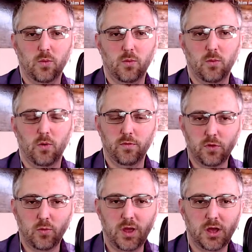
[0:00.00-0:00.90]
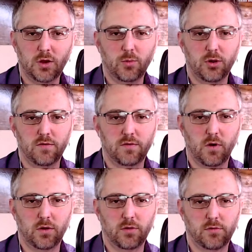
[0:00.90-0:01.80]
over the weekend, we'll have
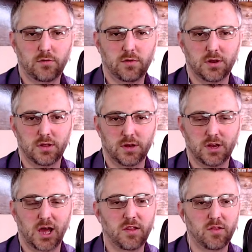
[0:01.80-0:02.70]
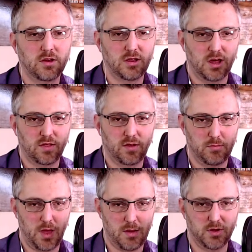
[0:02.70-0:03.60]
gone through the 9th and 10th
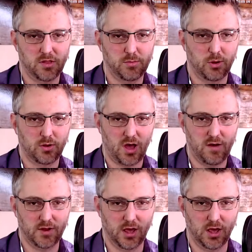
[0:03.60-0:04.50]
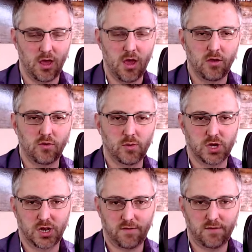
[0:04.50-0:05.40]
commandments about coveting, so we should
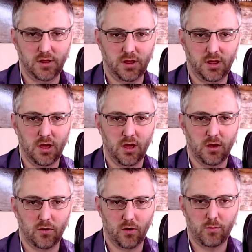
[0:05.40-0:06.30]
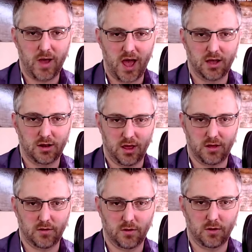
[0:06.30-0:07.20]
definitely go back and take a
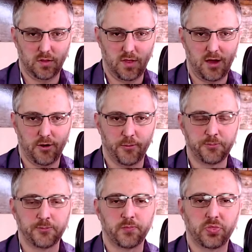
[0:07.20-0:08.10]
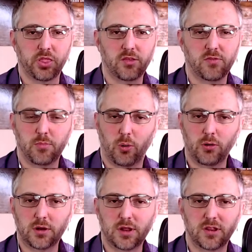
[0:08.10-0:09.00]
look there. It's
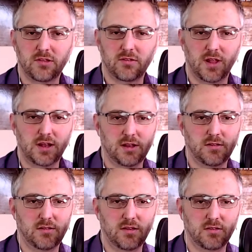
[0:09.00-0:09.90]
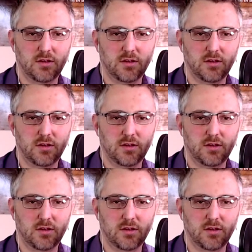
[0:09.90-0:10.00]
important in this Lenten season